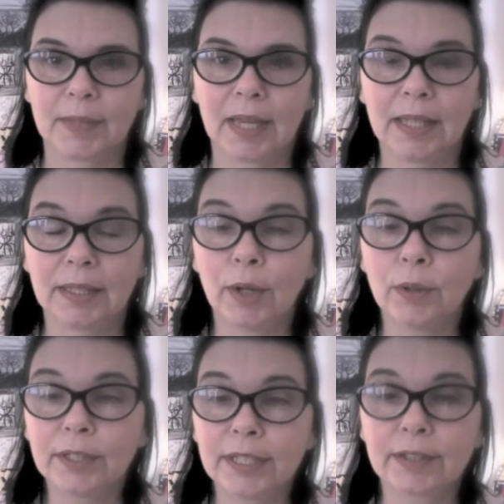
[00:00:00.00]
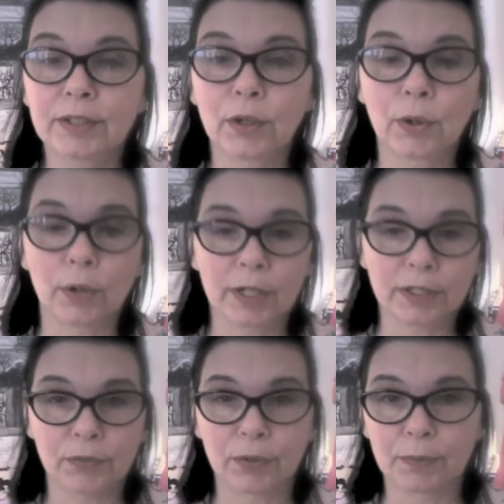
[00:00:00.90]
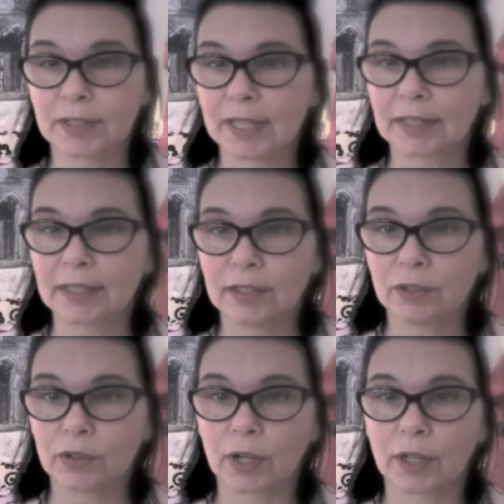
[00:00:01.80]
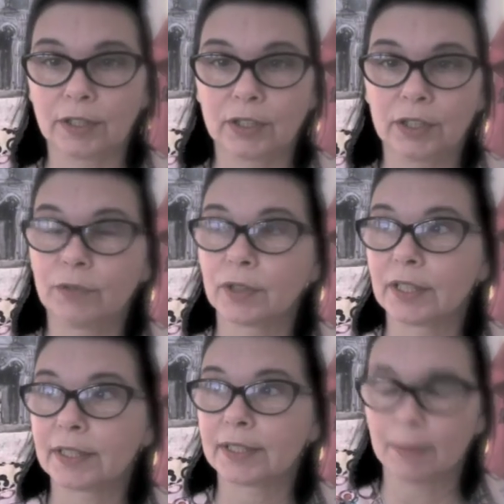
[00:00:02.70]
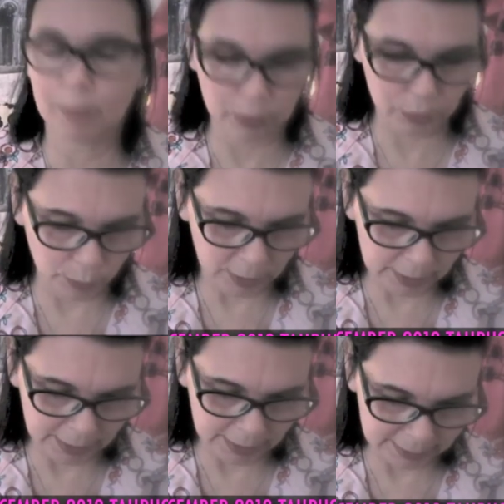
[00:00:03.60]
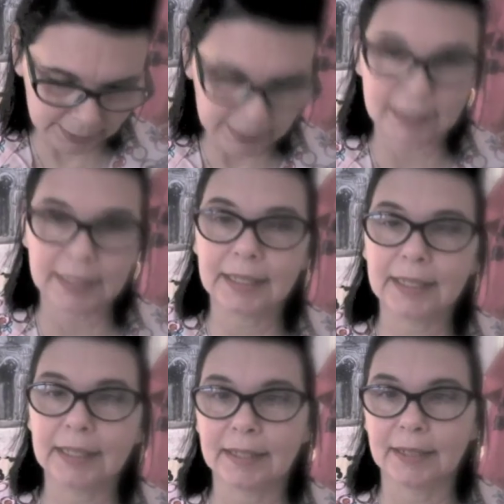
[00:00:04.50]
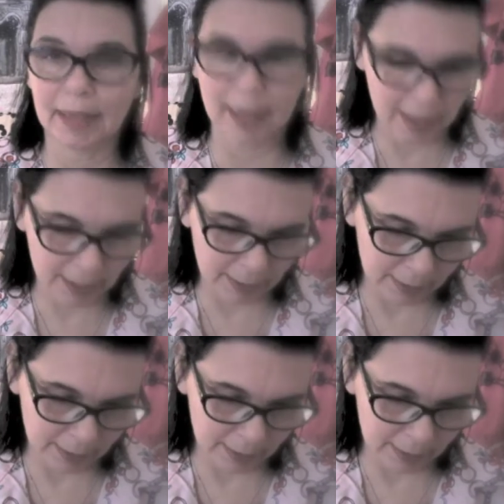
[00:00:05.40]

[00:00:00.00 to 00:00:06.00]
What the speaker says: Hello, dear Taurus from Sexy Astrology for December 2019. Yeah.